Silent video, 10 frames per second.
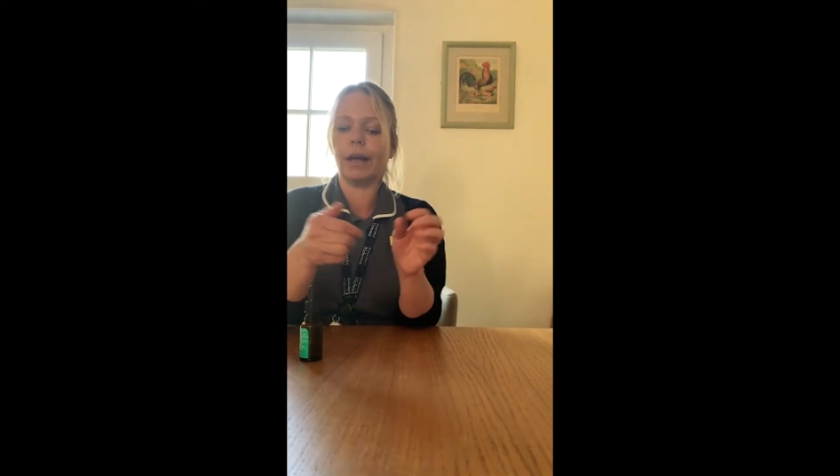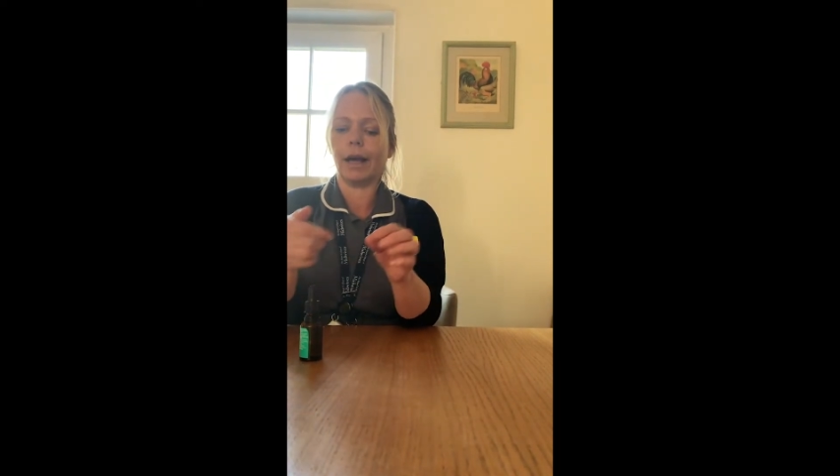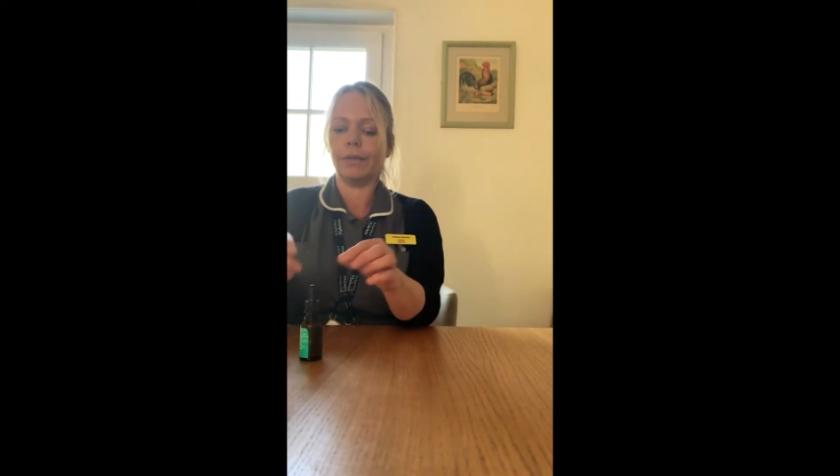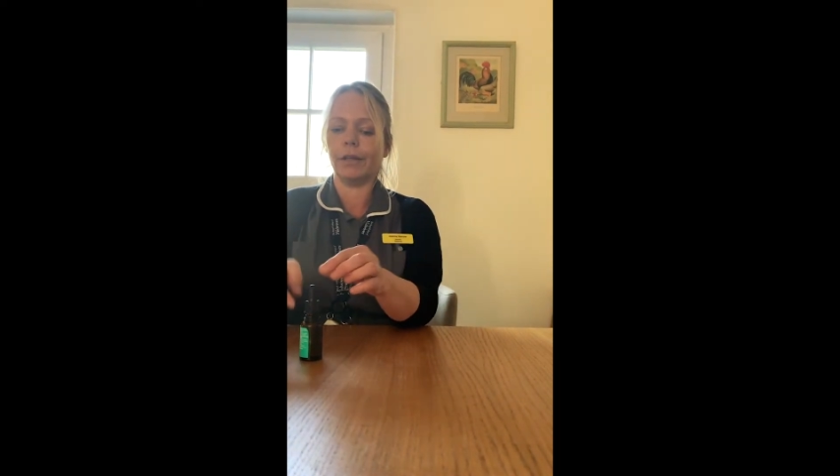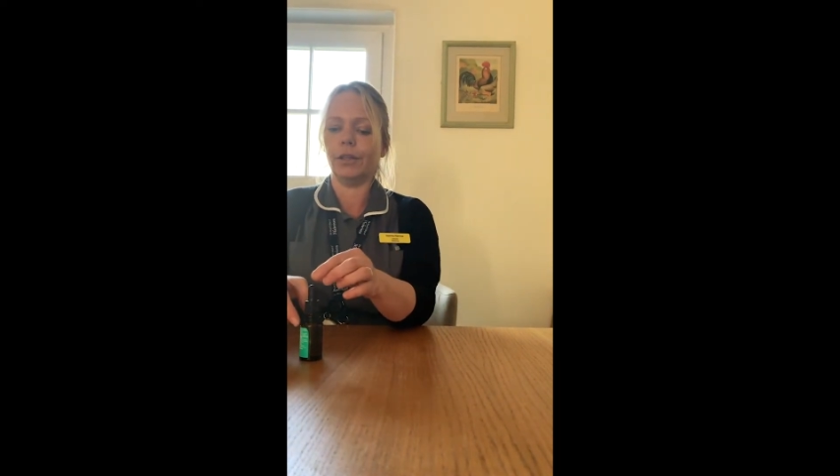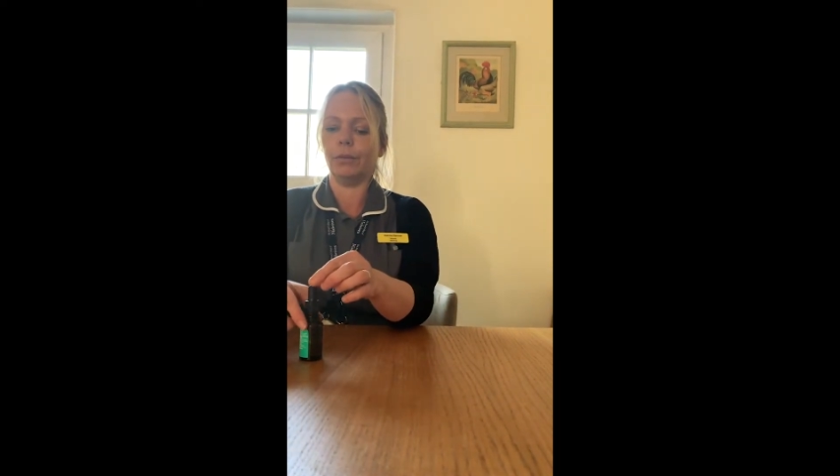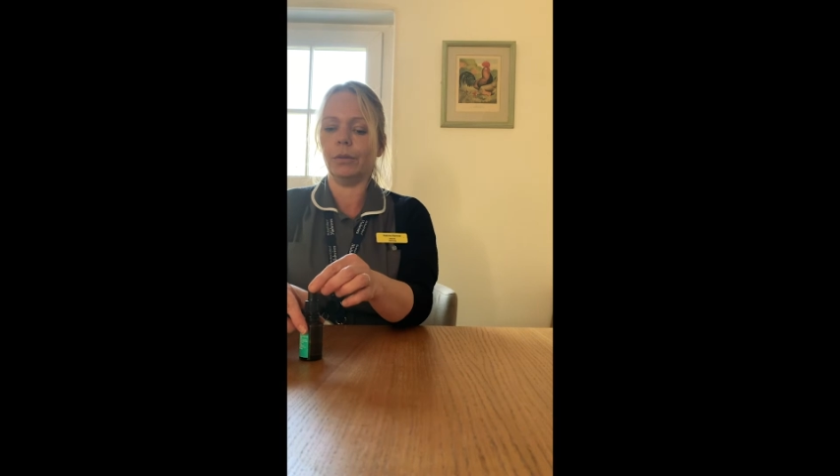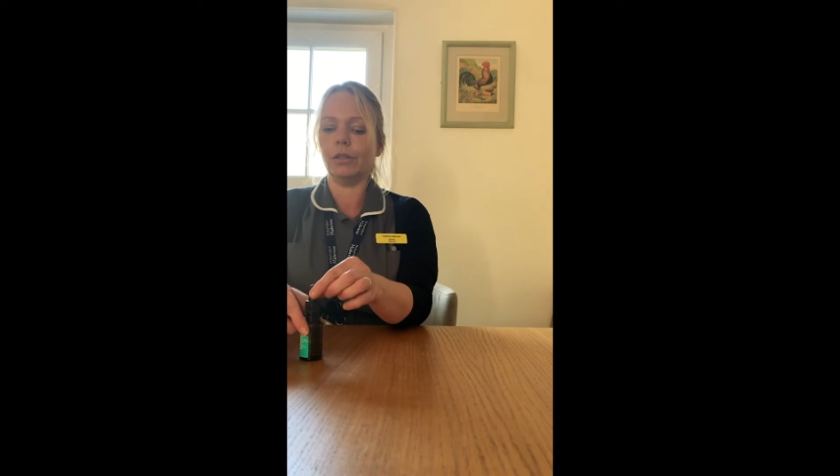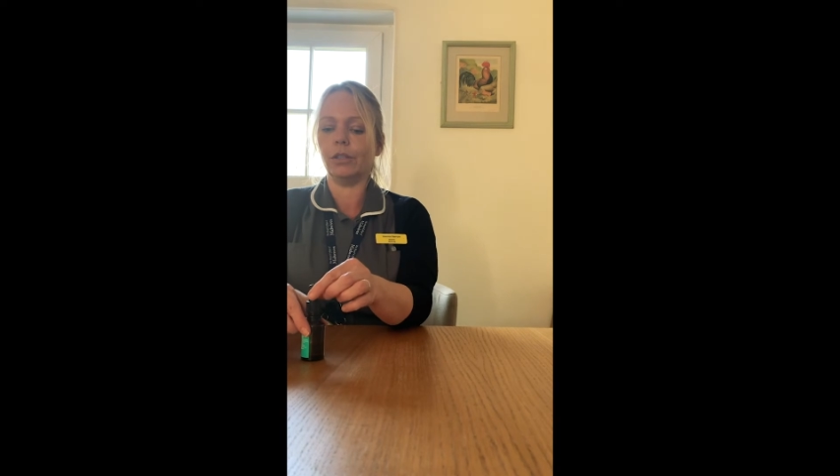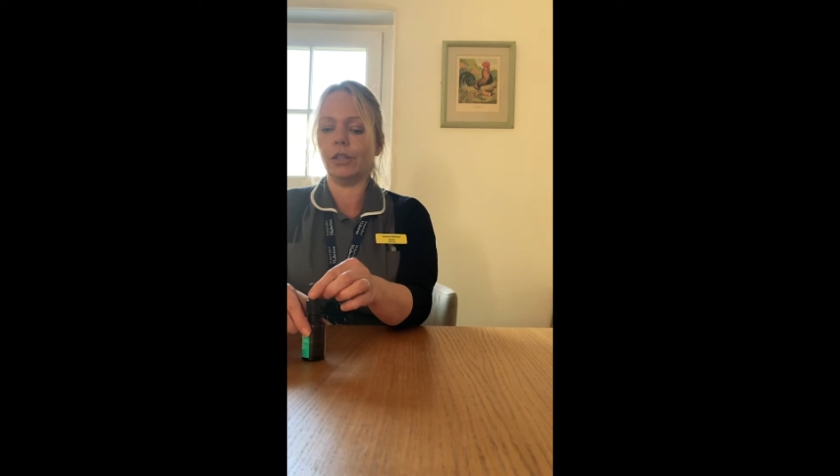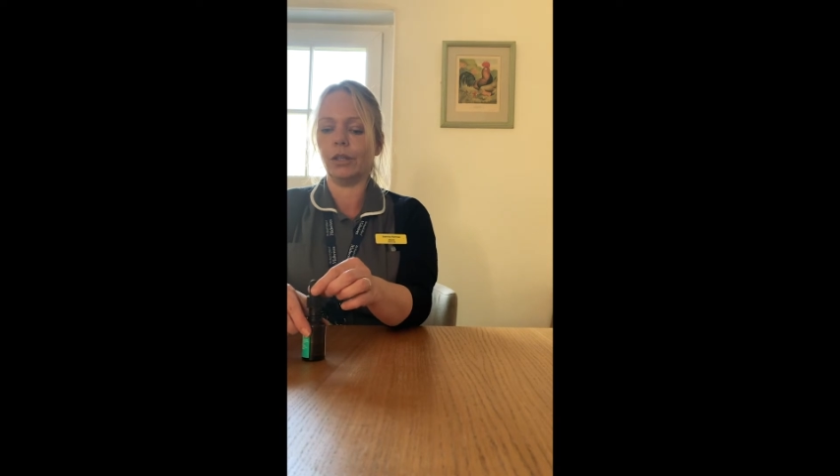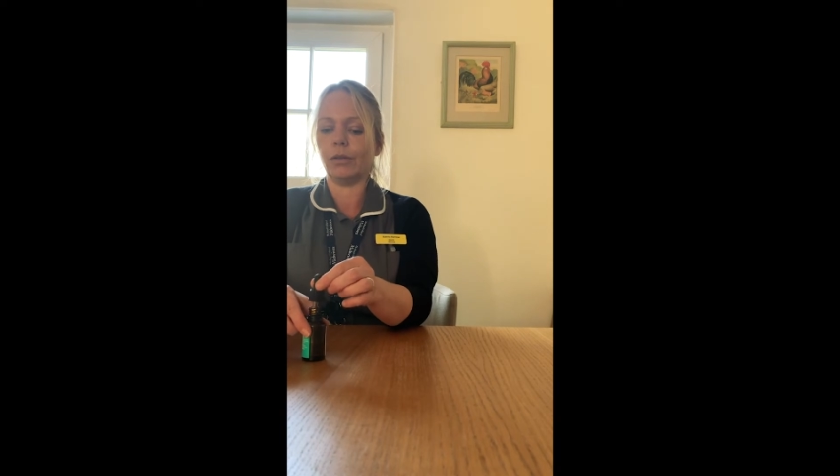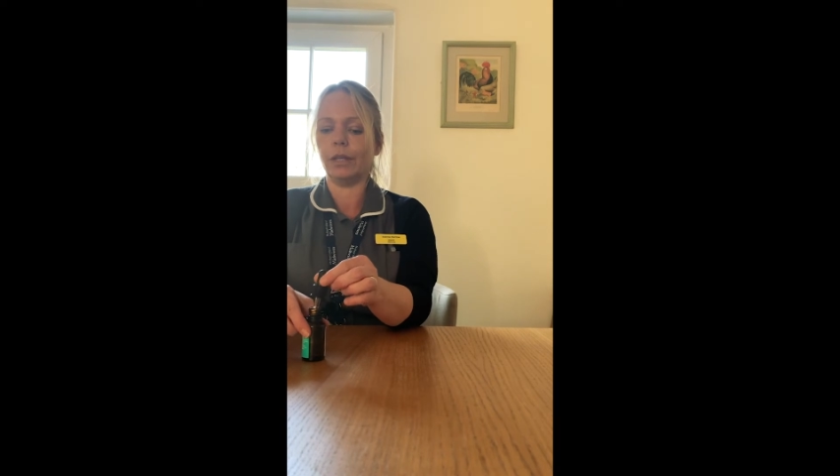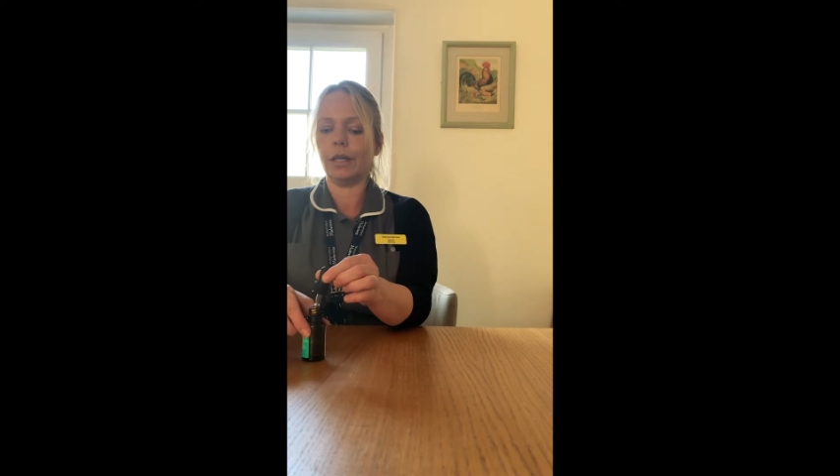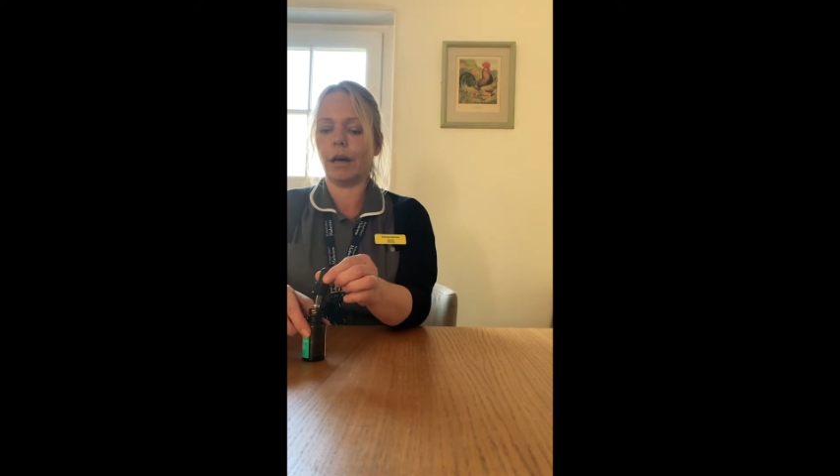and then you would do
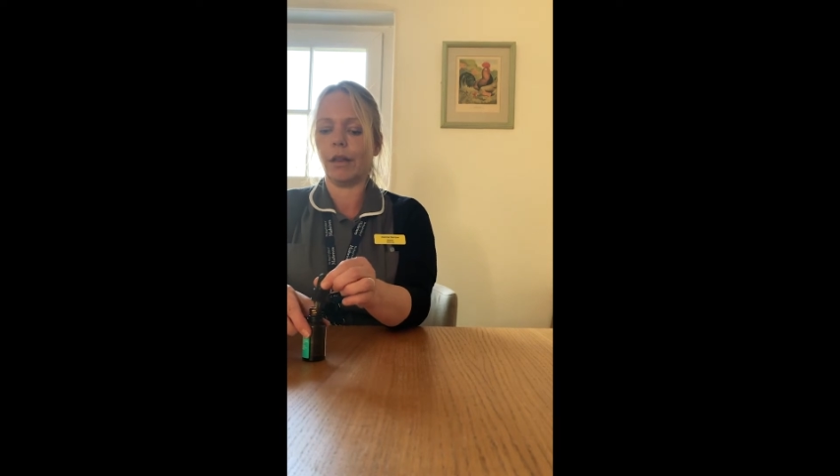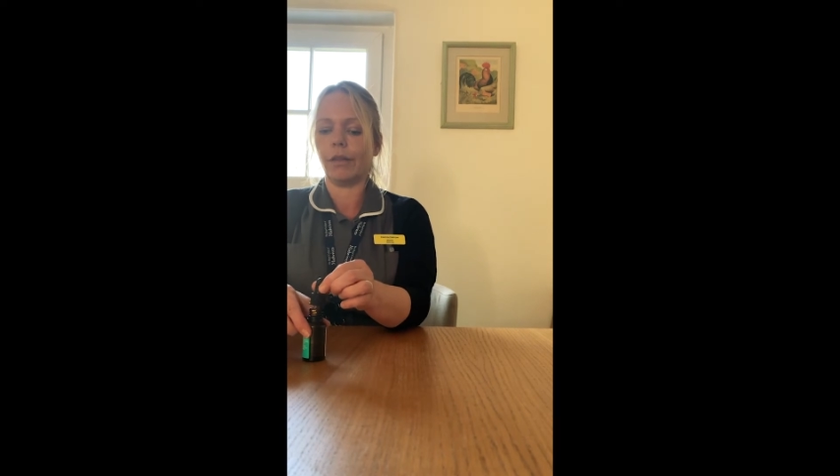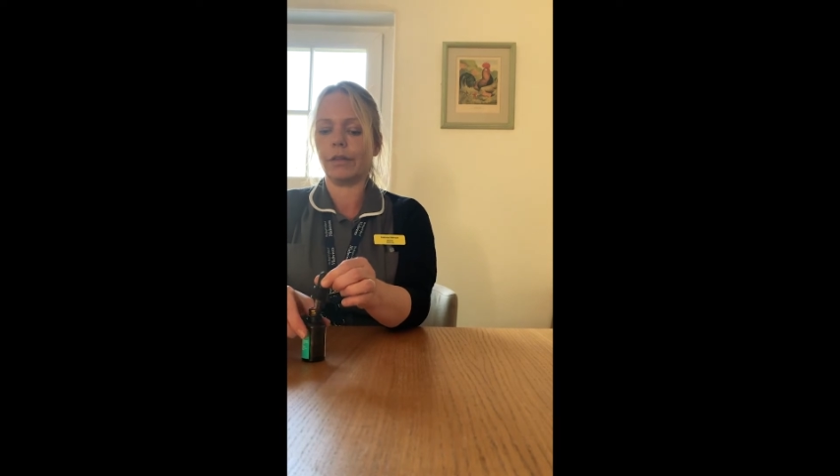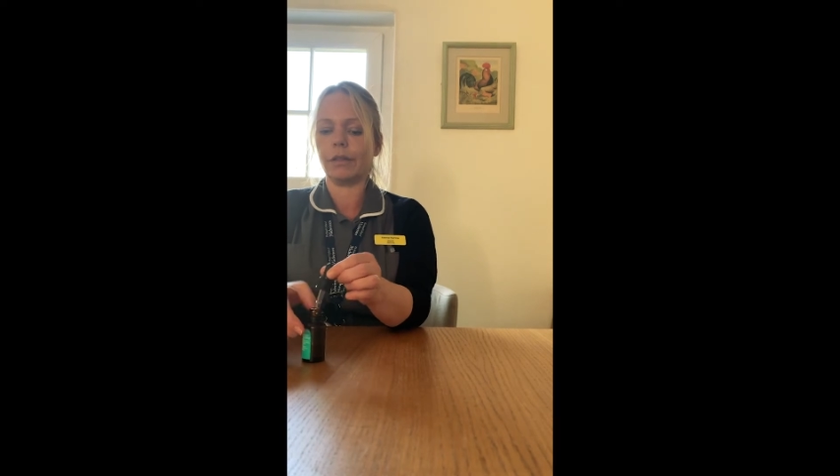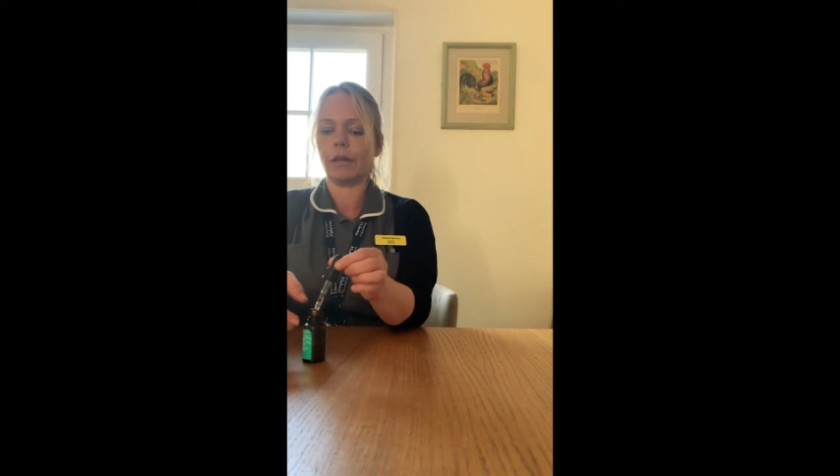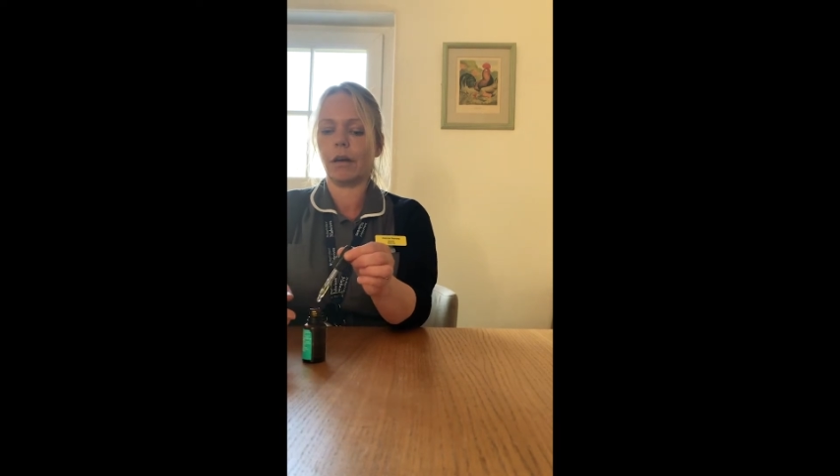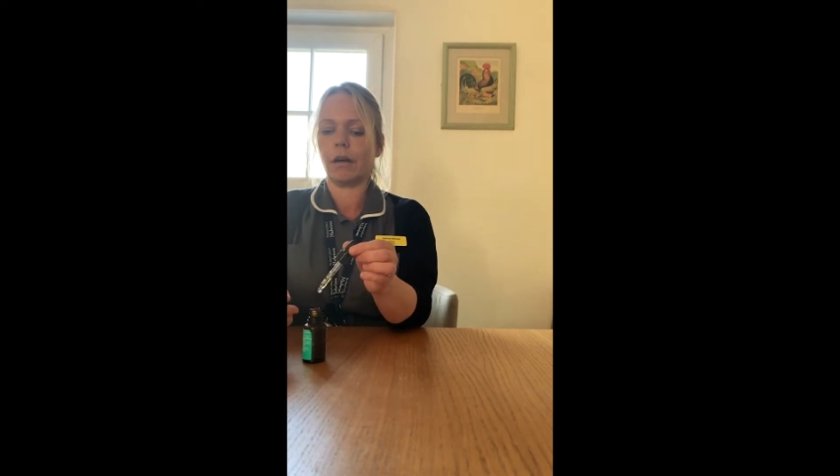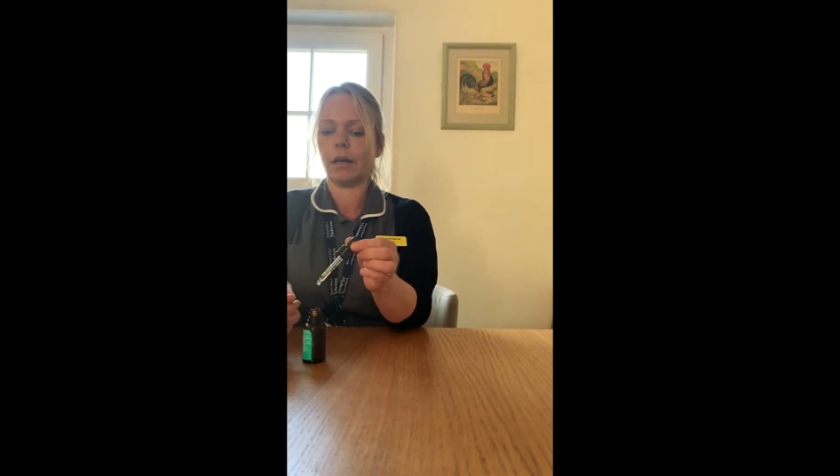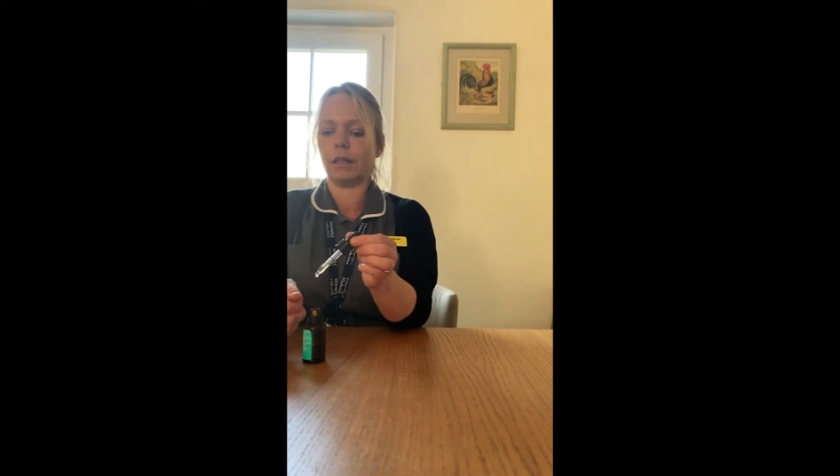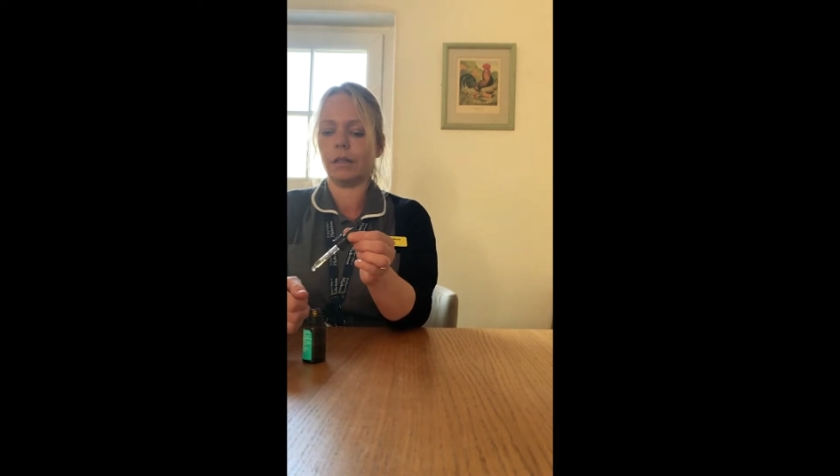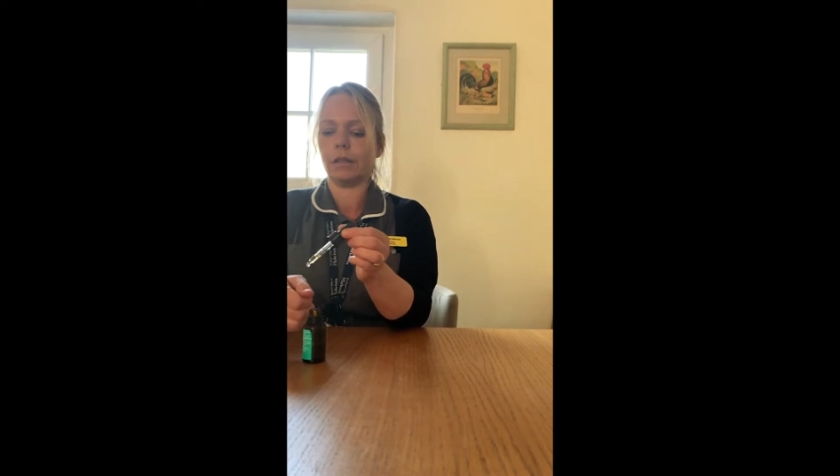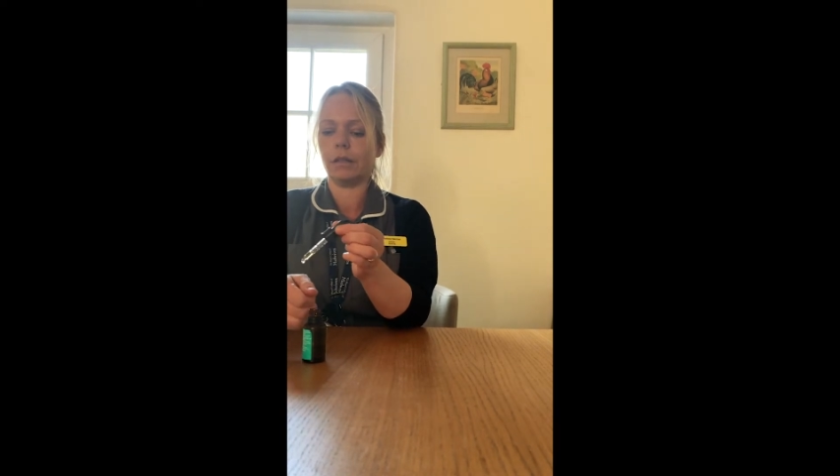the other side.